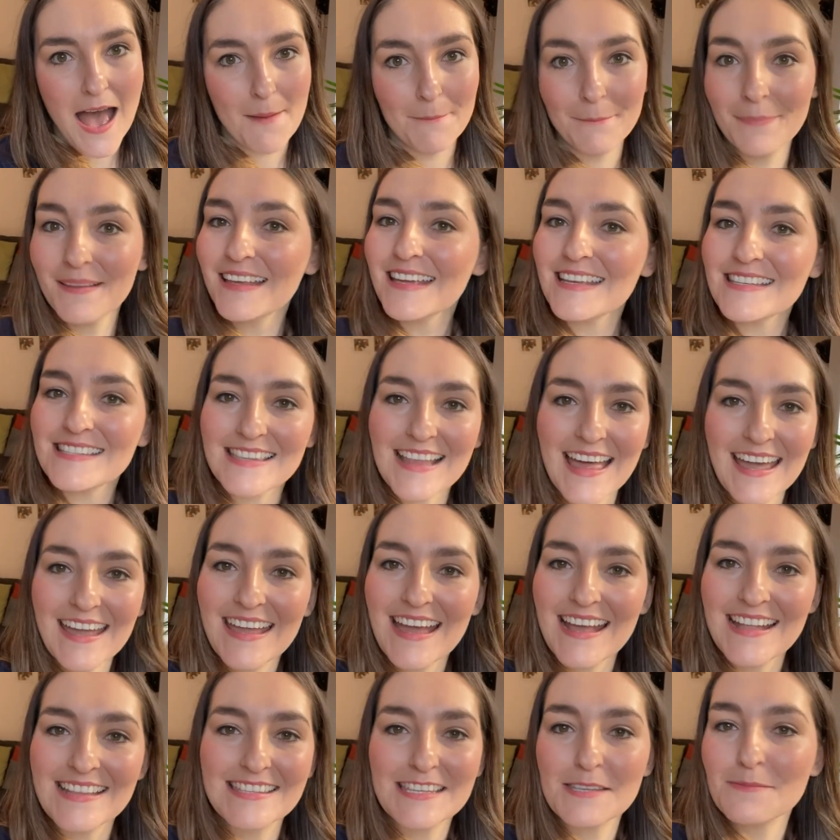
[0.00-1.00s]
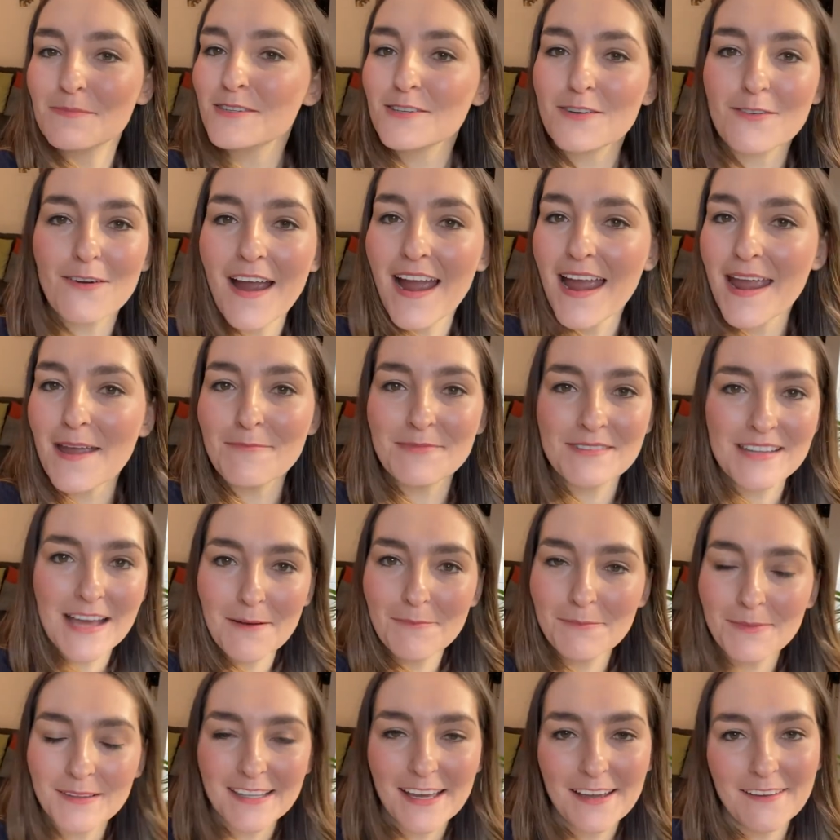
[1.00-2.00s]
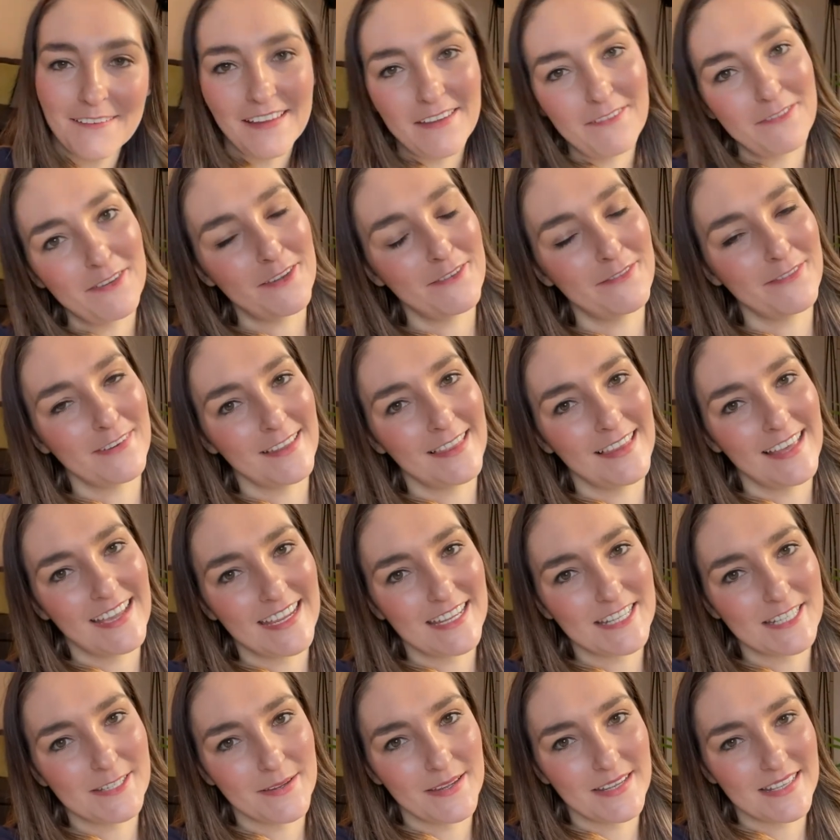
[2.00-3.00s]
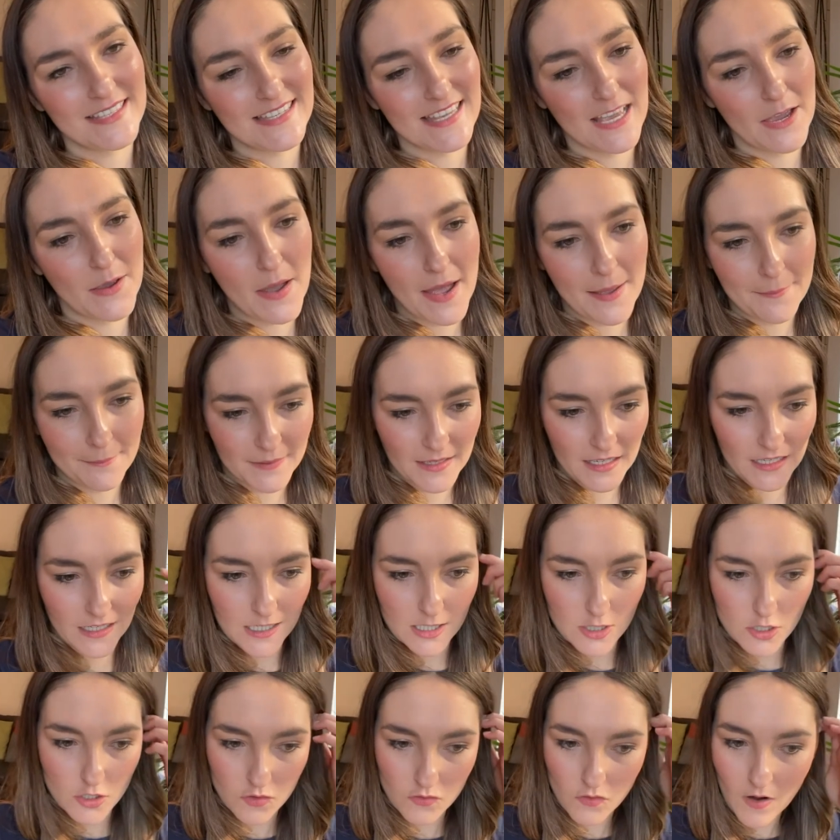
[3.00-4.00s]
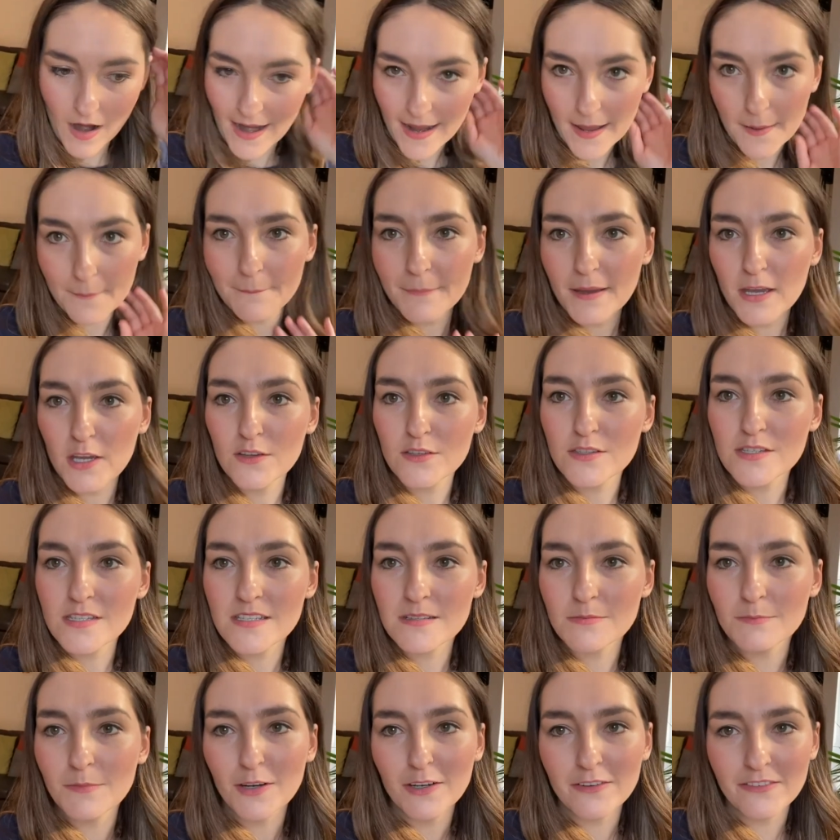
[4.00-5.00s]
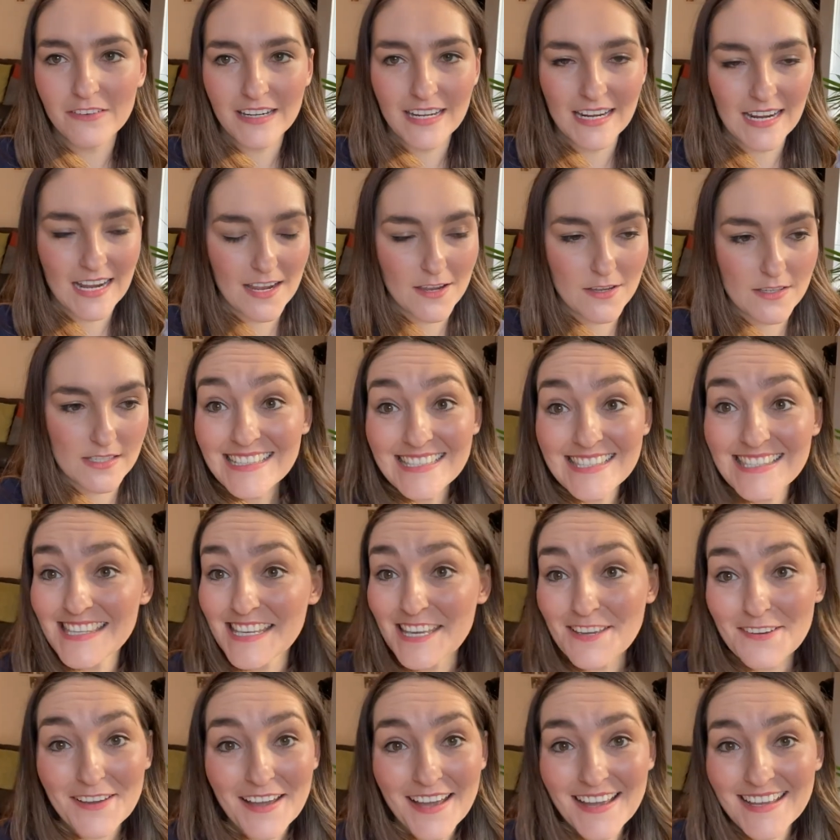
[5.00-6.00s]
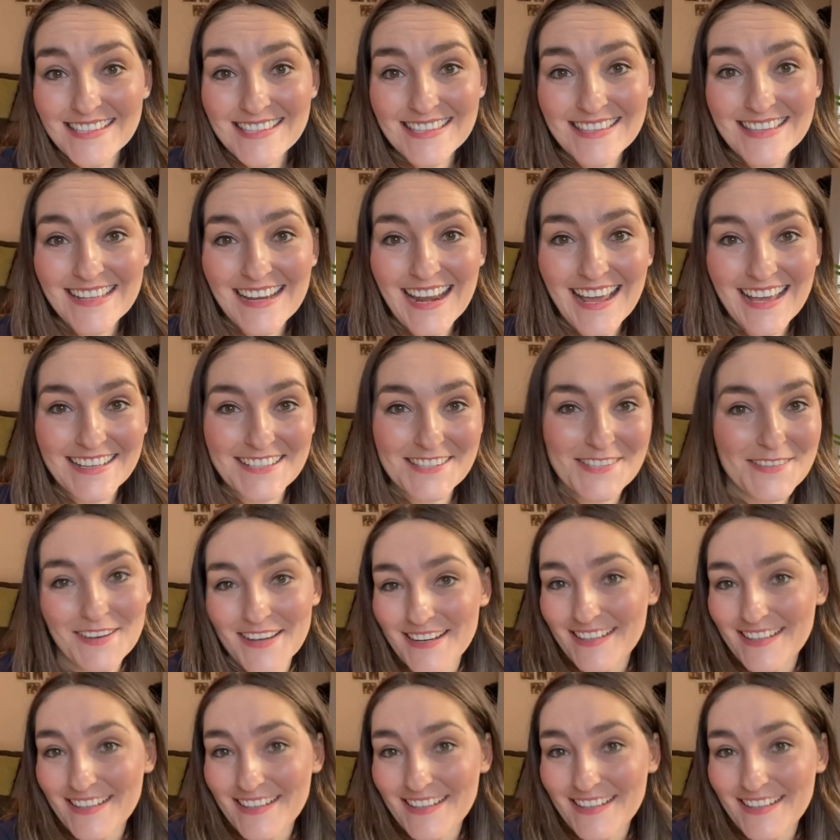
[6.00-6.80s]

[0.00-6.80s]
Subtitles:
Please like and subscribe down below if you feel like doing so. I'm gonna try and post more videos. See you guys in the next